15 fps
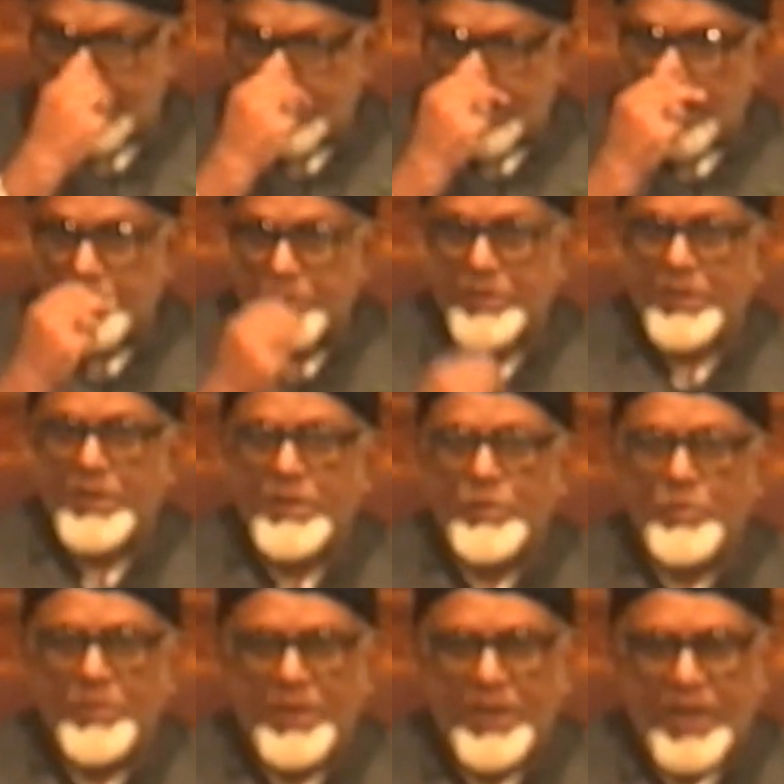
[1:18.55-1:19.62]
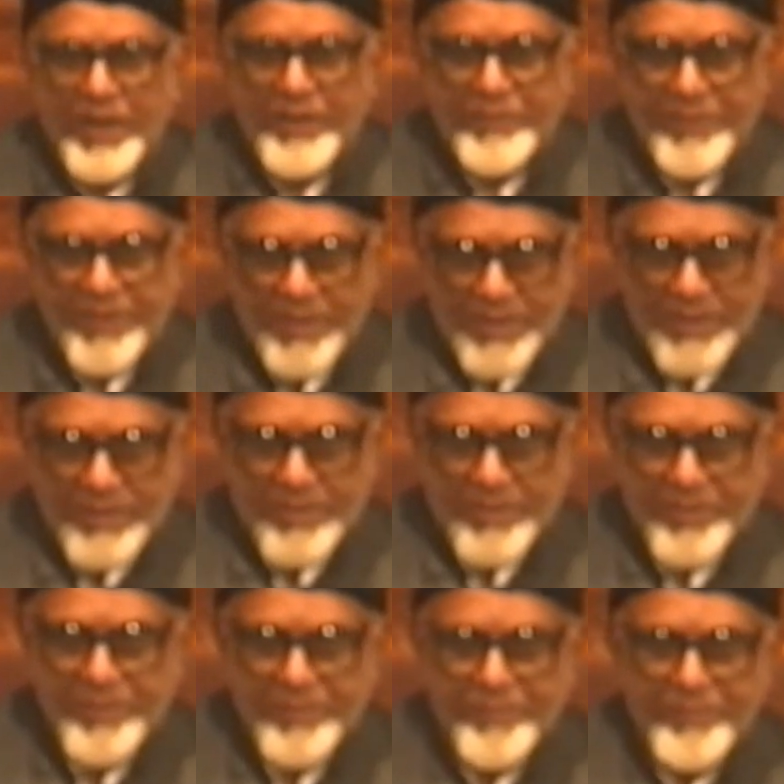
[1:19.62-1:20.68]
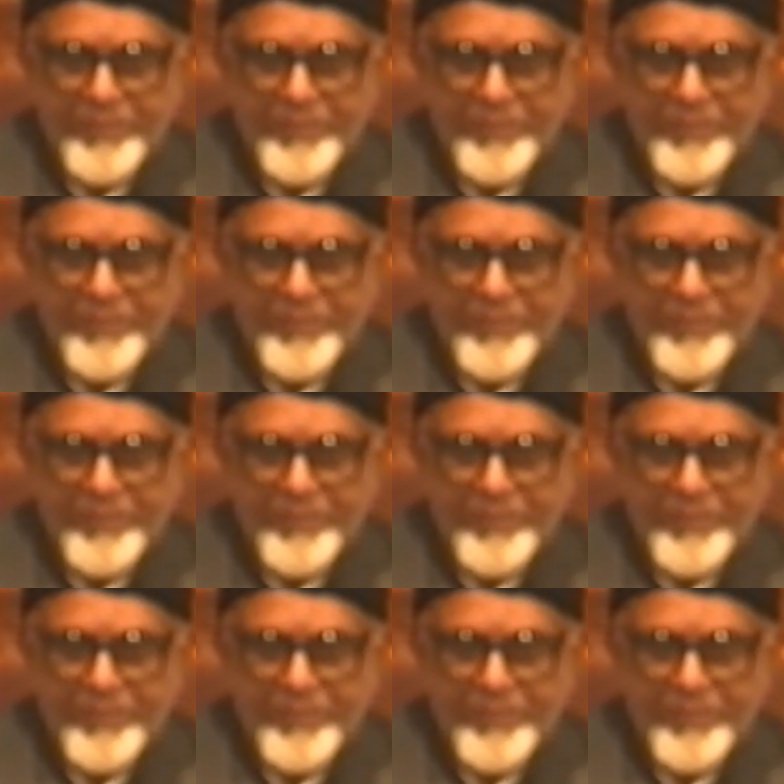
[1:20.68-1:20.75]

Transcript: encounter in human life is